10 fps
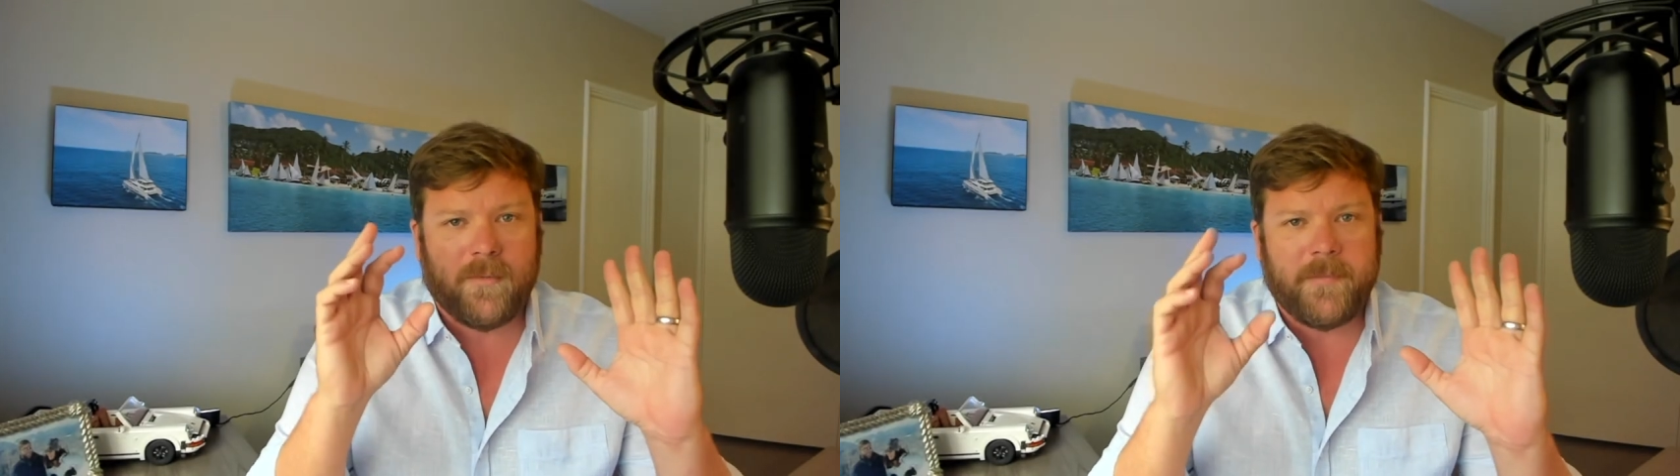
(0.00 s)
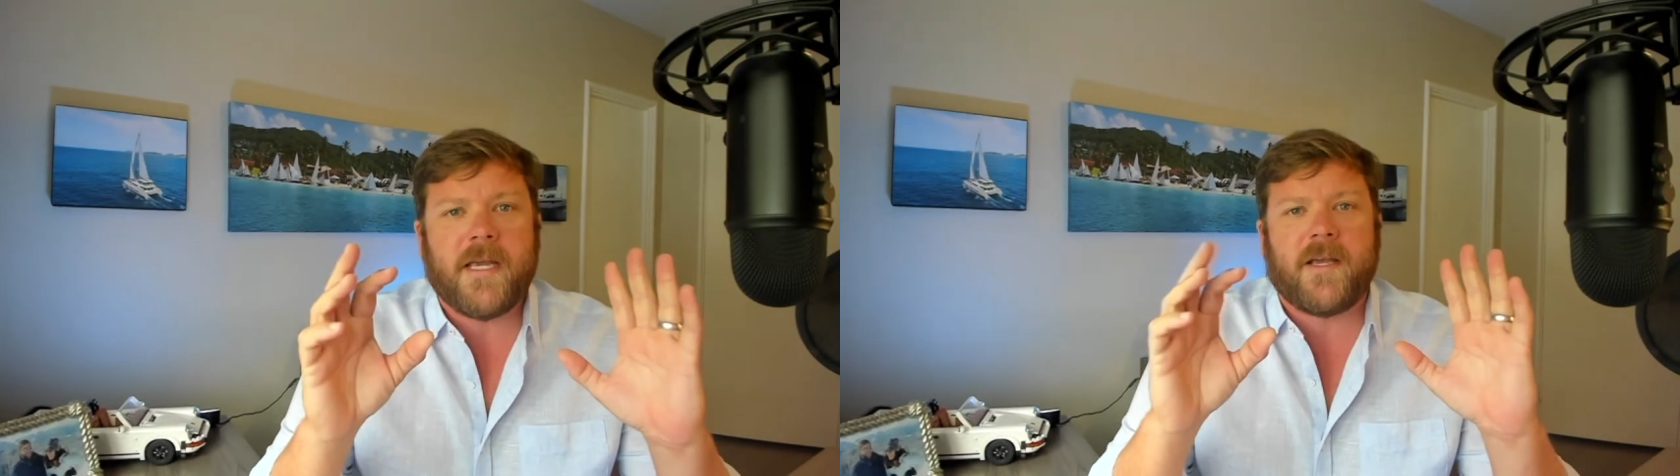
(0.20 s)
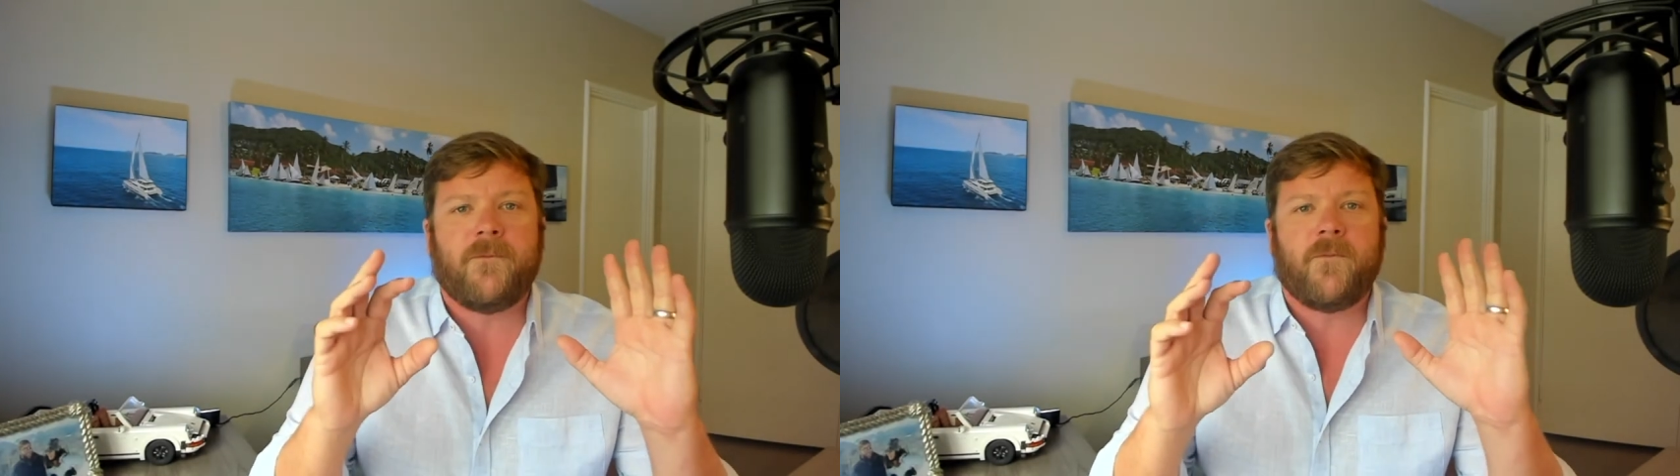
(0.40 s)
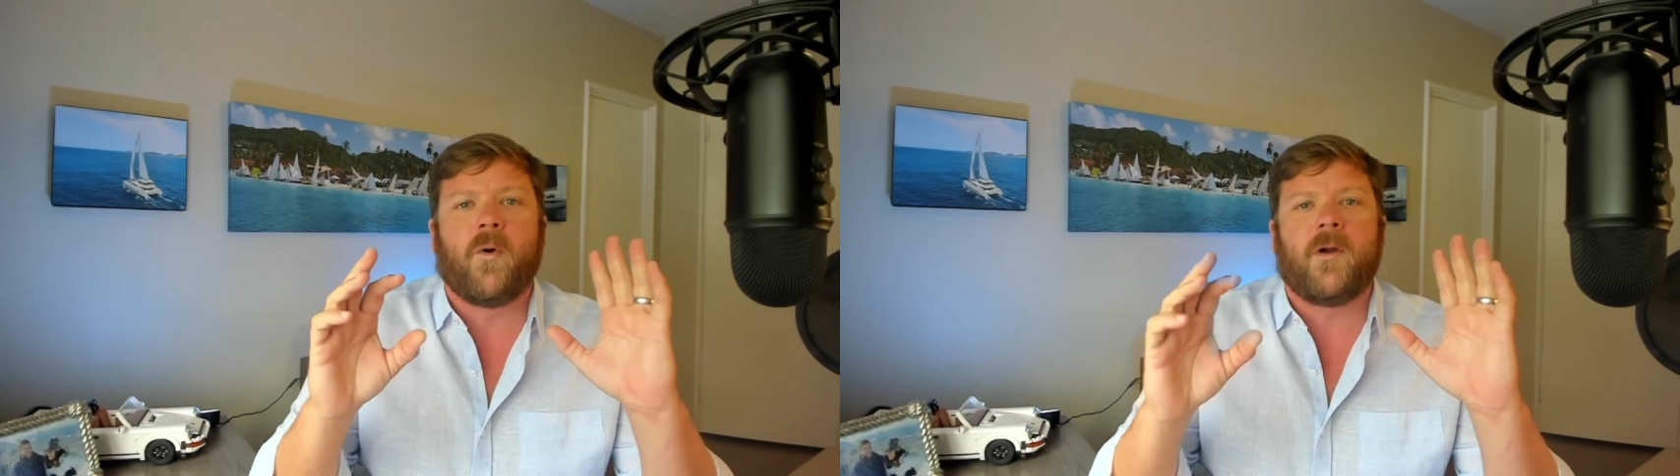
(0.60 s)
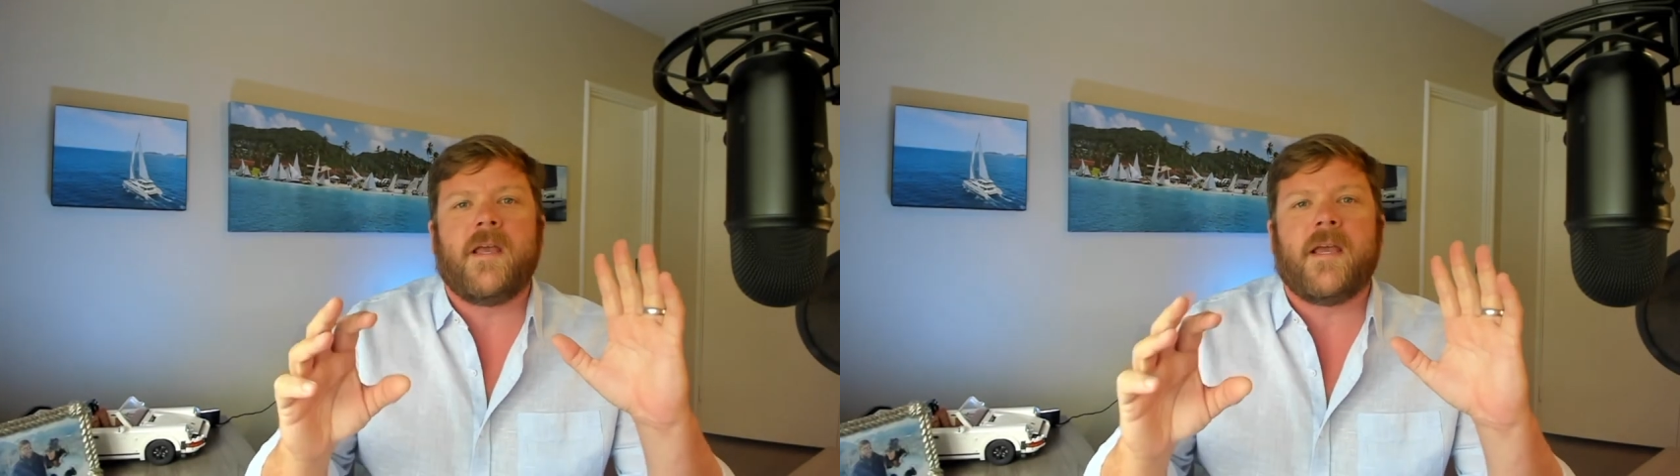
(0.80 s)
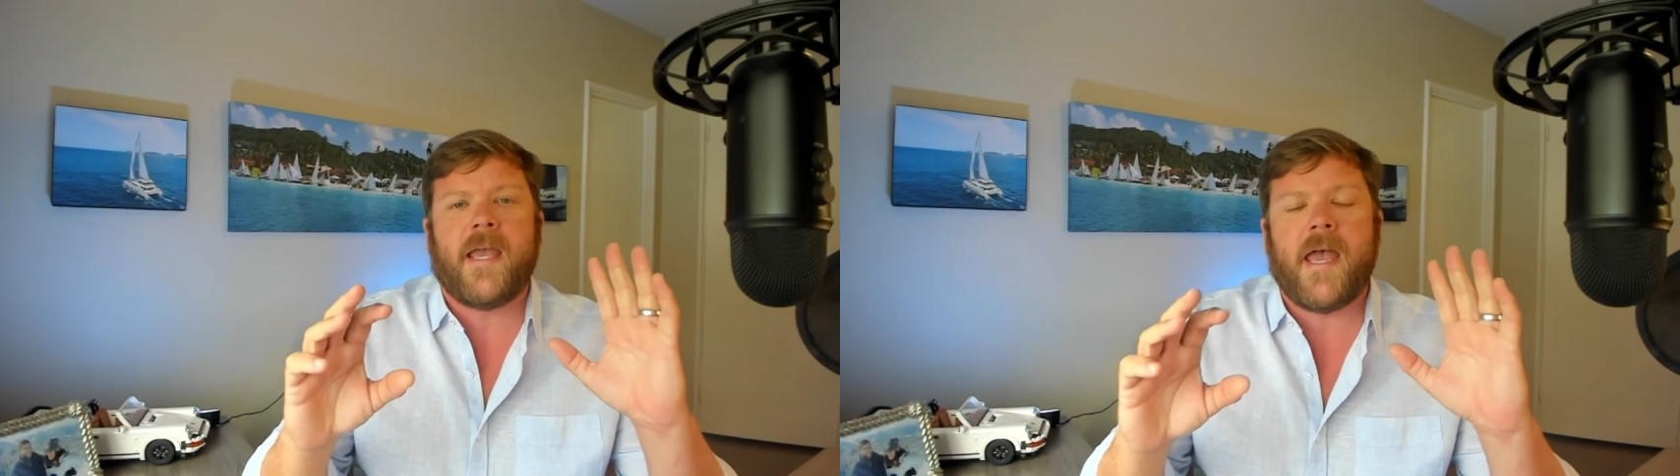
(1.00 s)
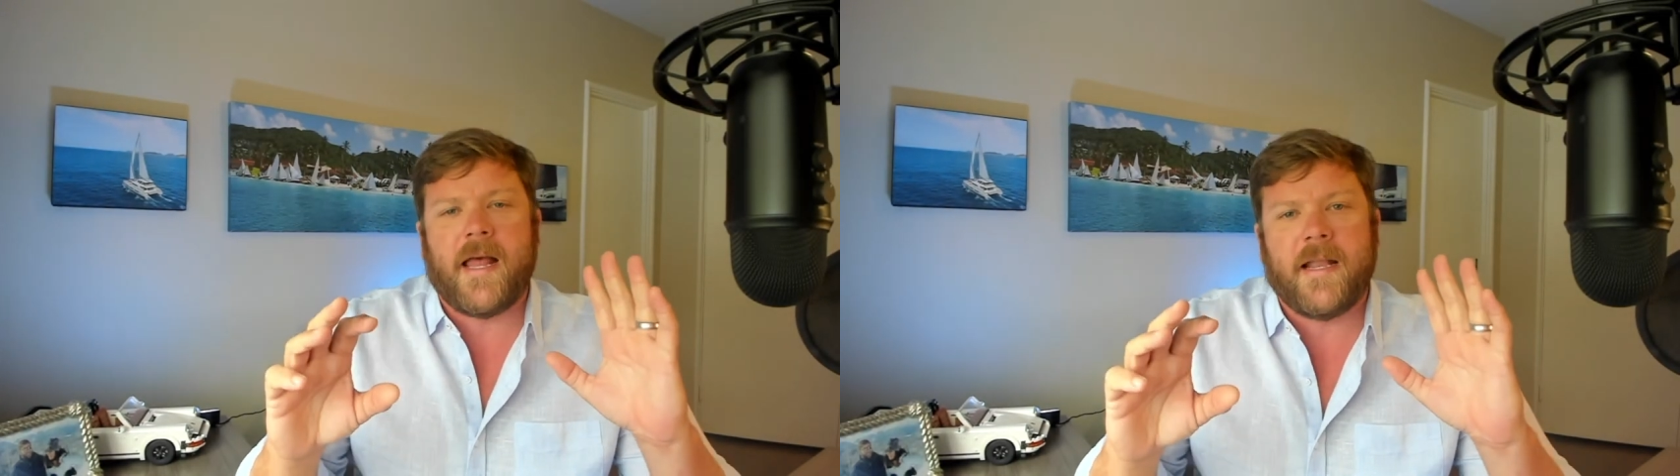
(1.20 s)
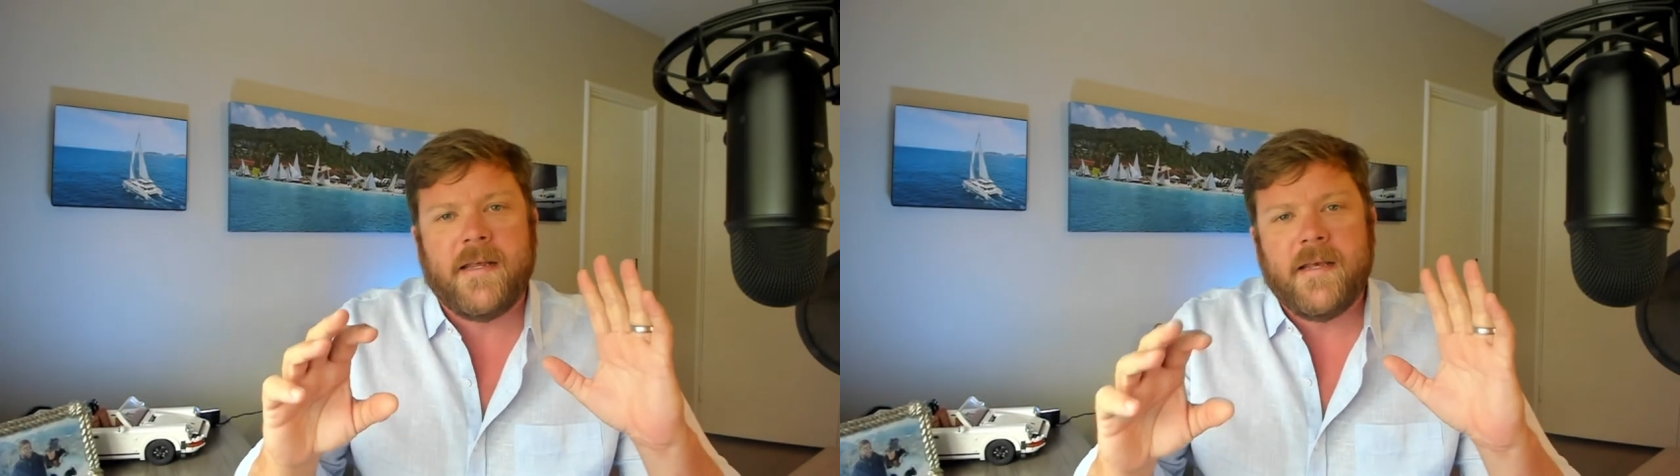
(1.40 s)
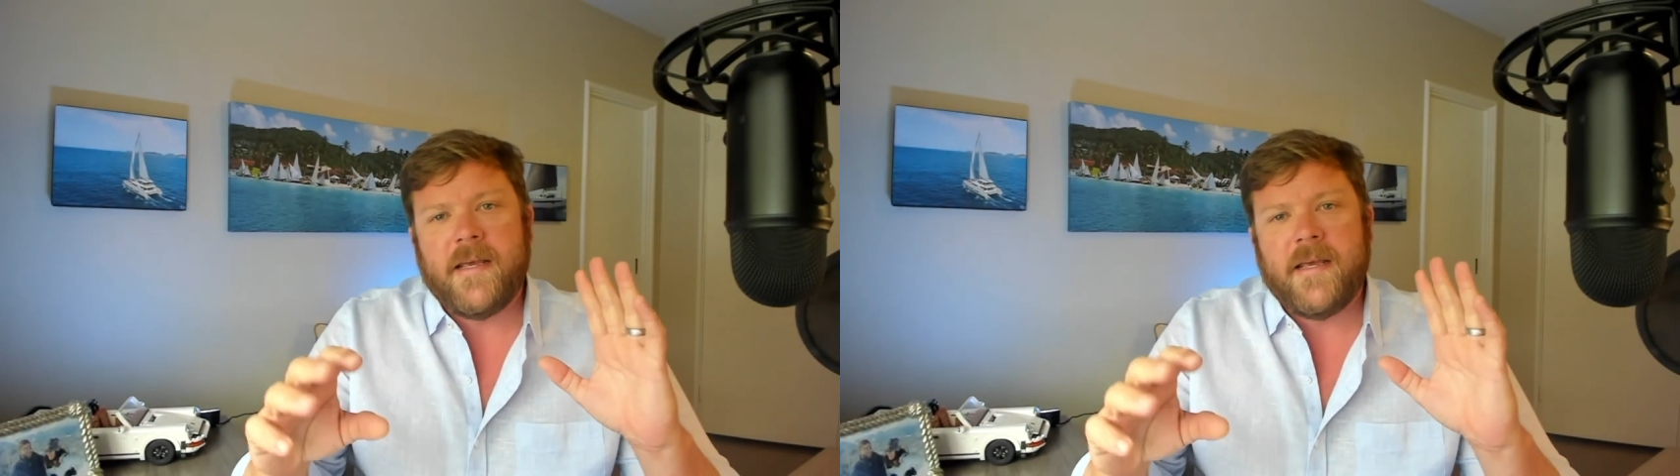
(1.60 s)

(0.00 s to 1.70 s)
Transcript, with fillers: make a 40 again